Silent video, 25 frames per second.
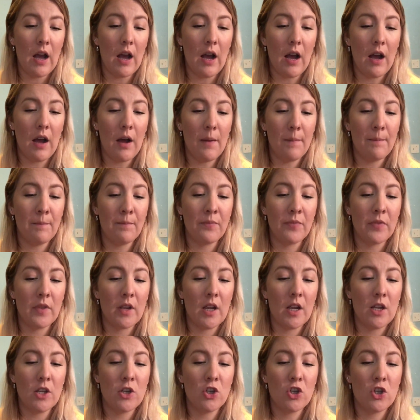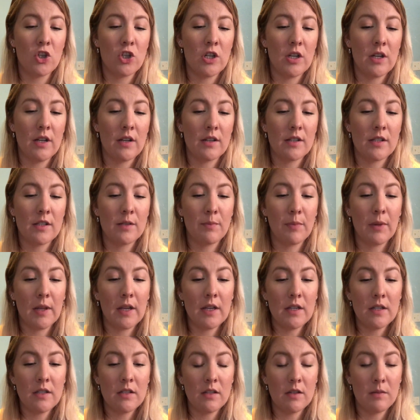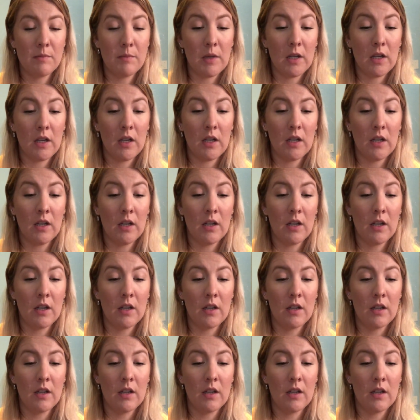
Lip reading: and she explained to me